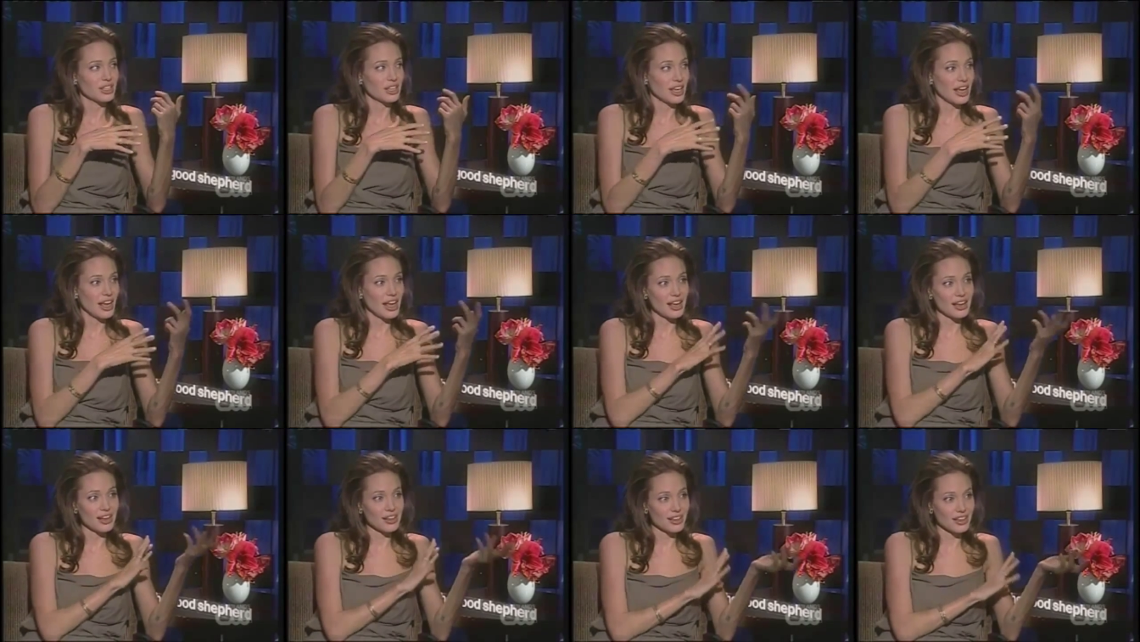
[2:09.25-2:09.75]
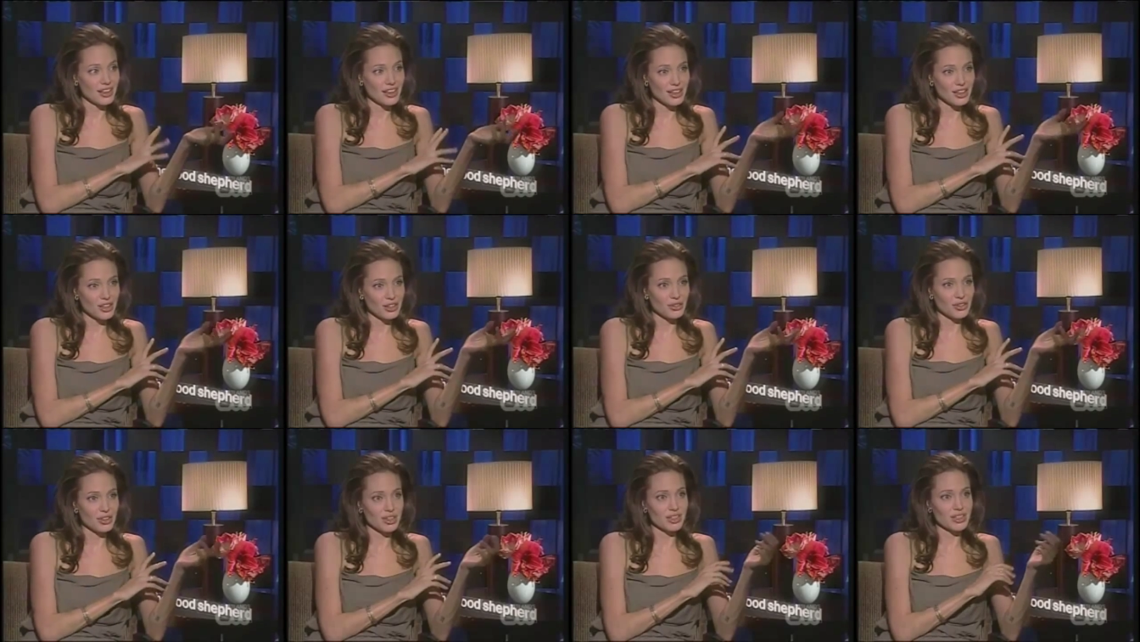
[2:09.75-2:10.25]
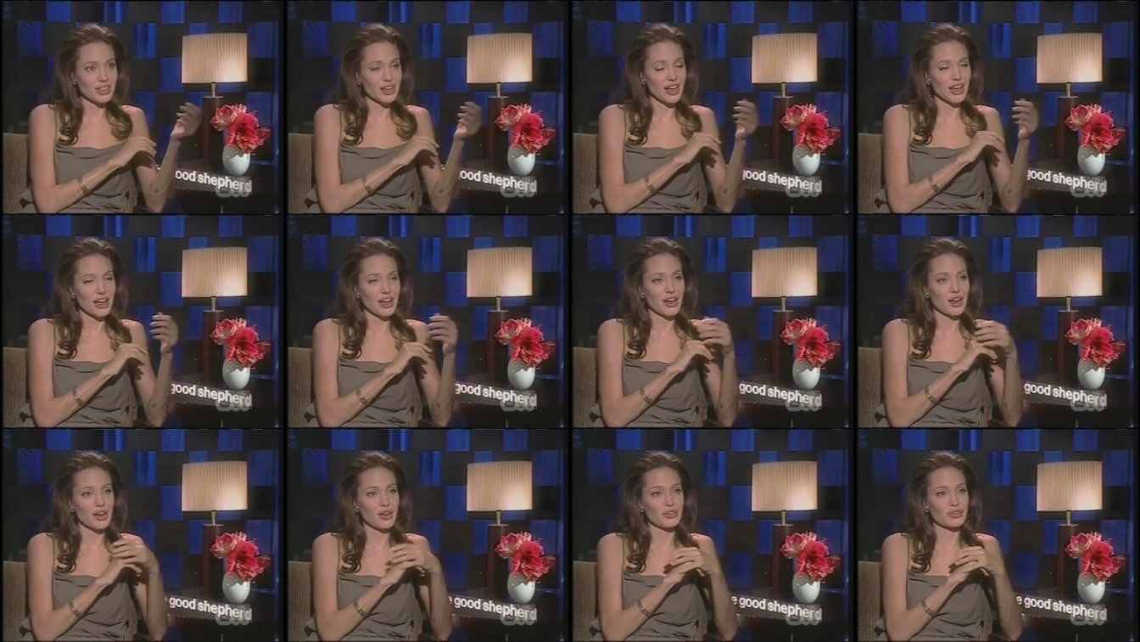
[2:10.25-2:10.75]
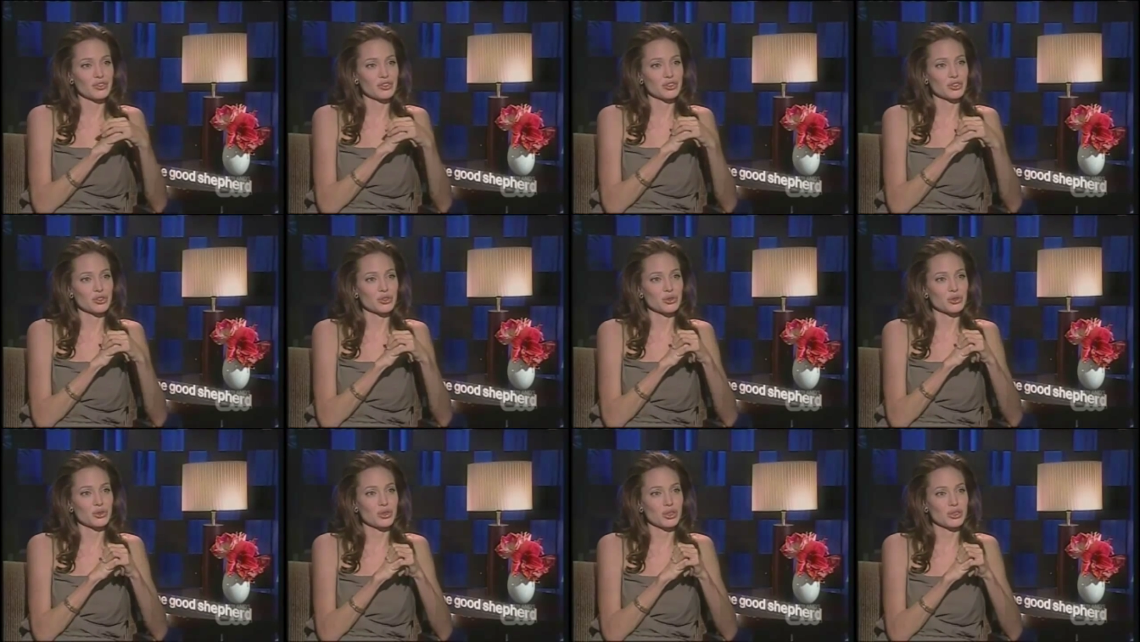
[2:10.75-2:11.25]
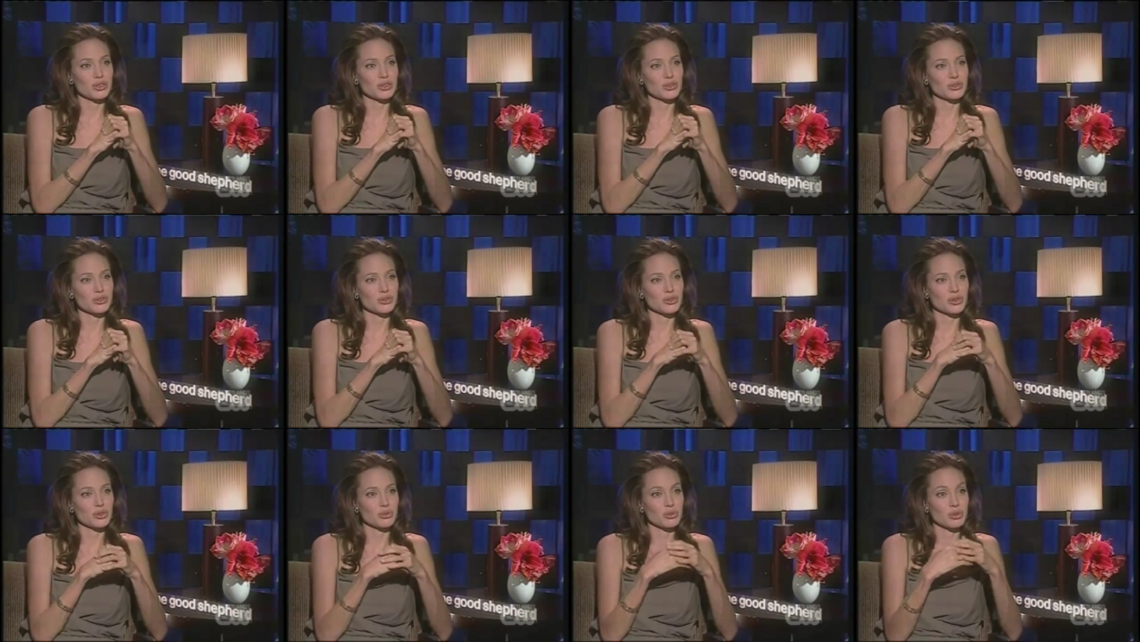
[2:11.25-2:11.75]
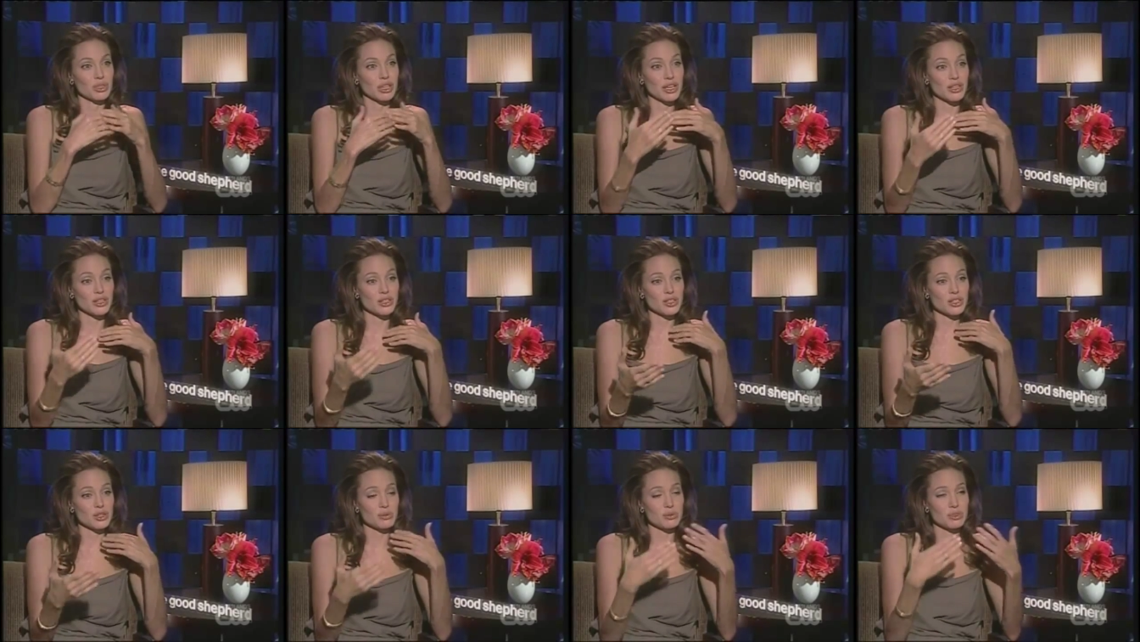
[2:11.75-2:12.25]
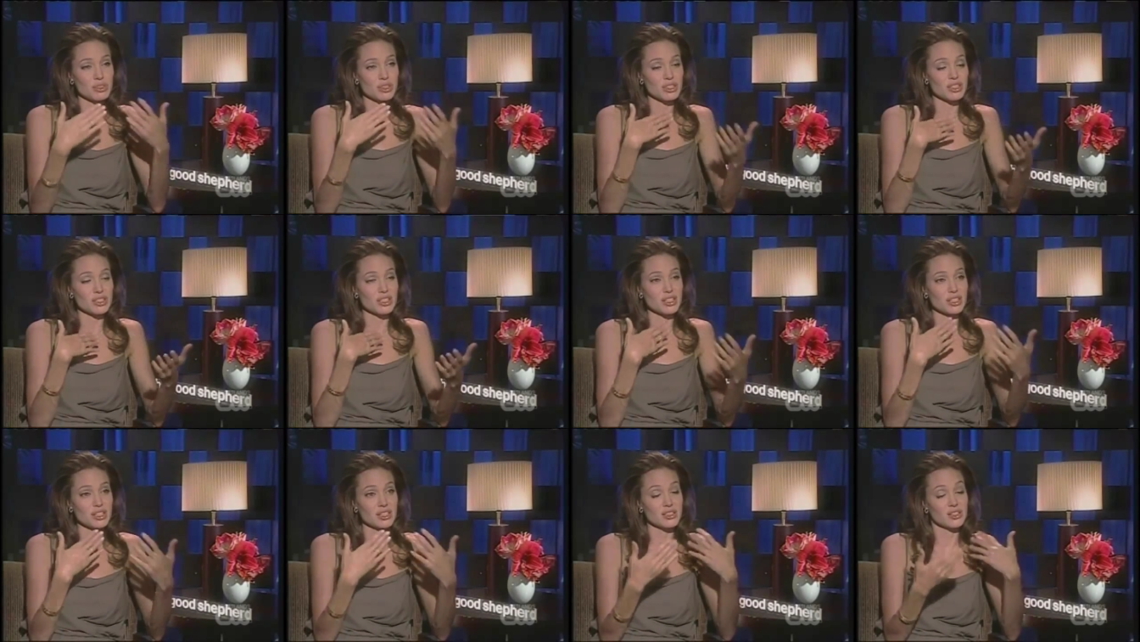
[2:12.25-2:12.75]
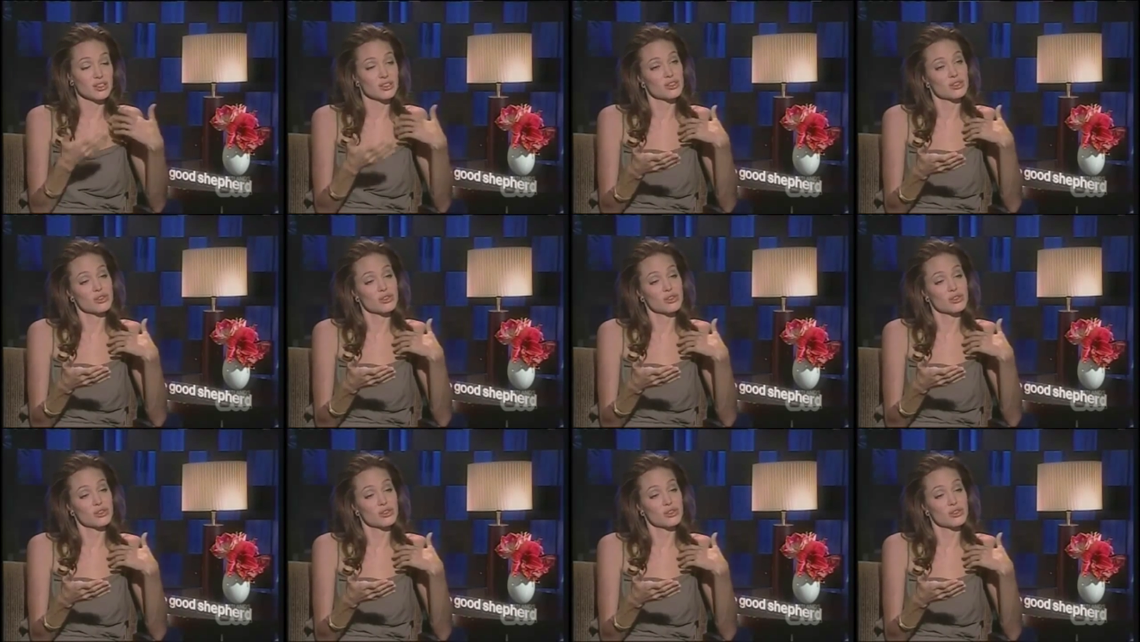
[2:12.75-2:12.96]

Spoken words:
the etiquette you'd need to have to kind of the relationships in the scenes.